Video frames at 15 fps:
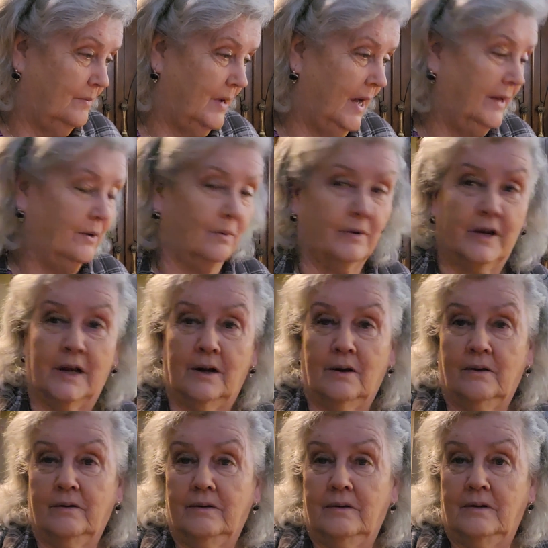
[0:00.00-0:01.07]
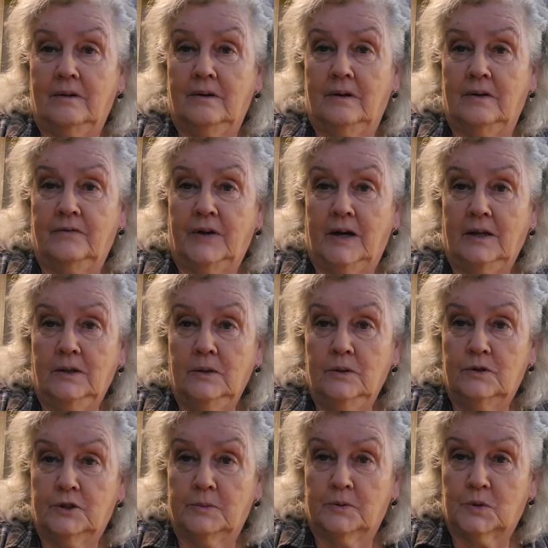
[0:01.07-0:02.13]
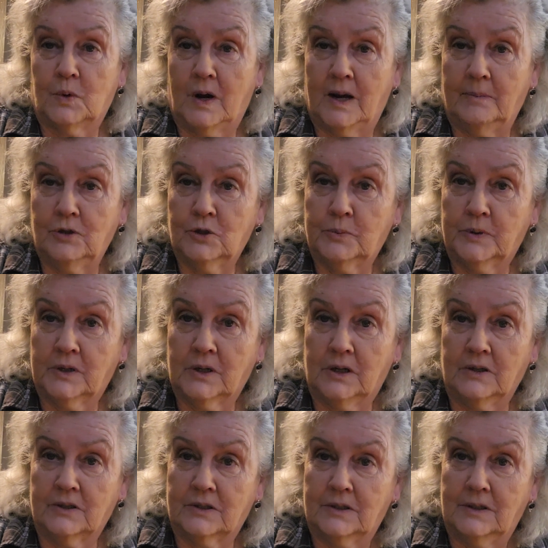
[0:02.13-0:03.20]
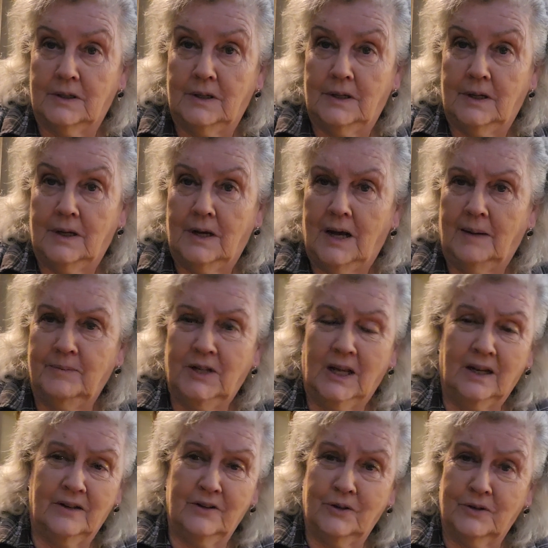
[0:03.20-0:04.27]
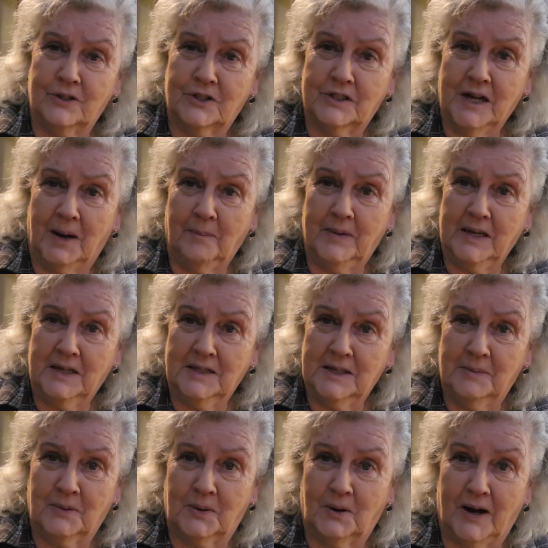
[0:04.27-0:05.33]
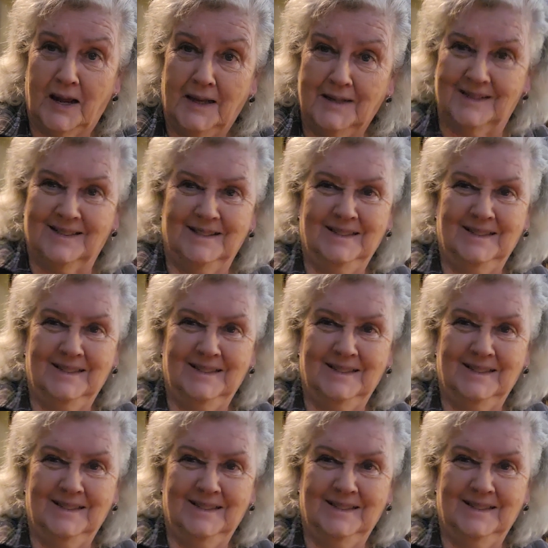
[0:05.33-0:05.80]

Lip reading: I don't care if I lose subscribers because I'm telling you to stop being Democrat.